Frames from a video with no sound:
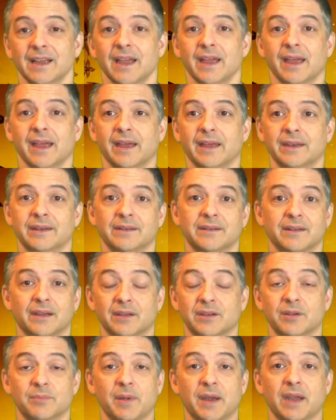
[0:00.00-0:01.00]
And
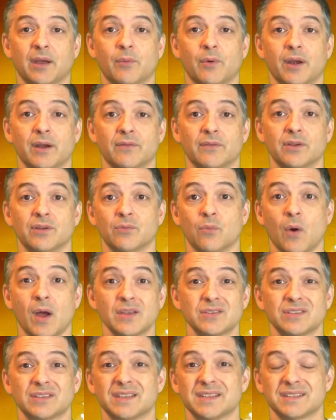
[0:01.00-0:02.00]
depending on whatever you're
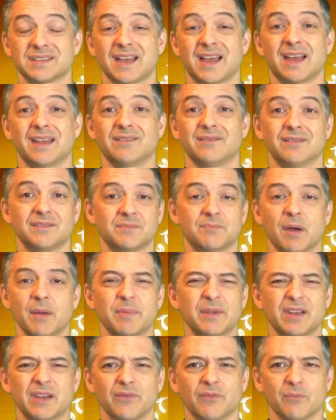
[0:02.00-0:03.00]
watching this on, it might
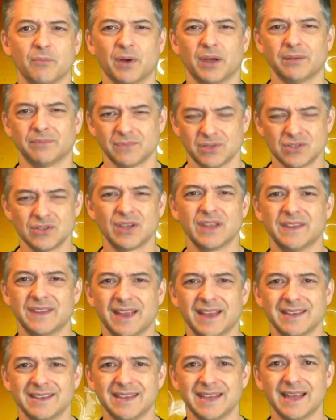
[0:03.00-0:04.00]
be a different button, but you get
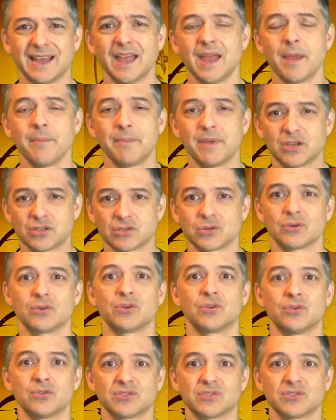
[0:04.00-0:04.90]
the idea. Make sure you're